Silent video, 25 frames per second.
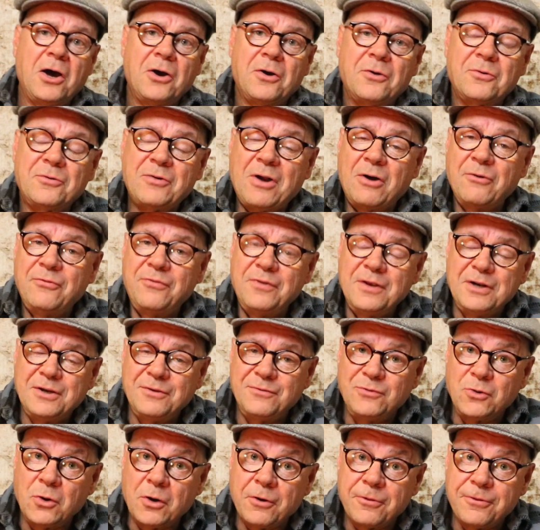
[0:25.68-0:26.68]
Ralfy
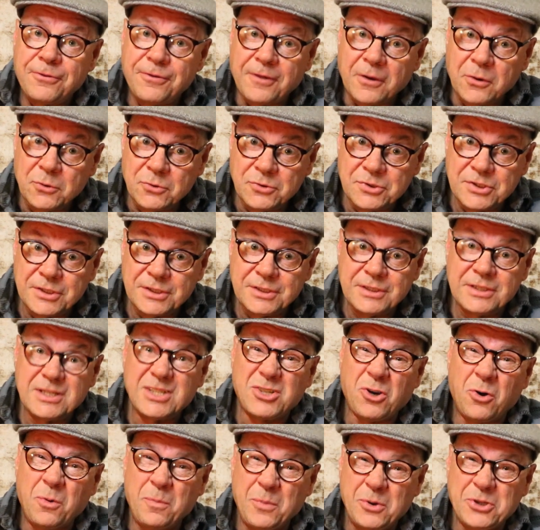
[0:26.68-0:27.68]
Review 1000
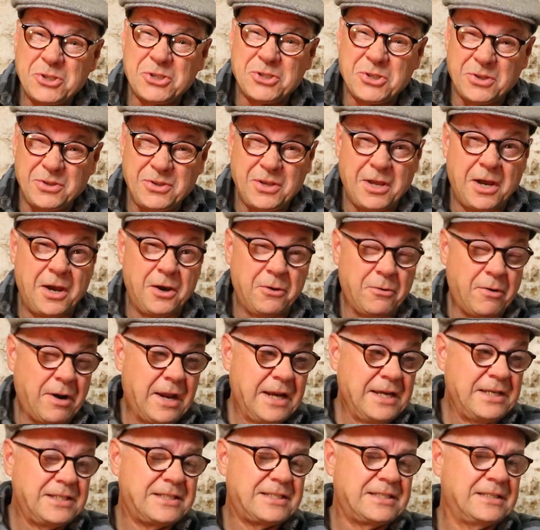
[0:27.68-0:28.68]
is almost on the
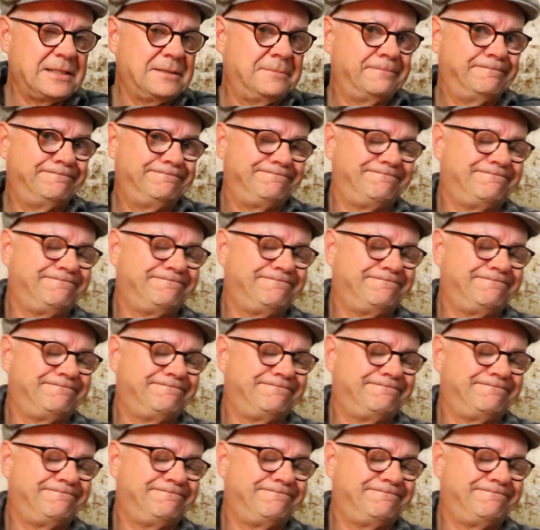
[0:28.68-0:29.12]
horizon.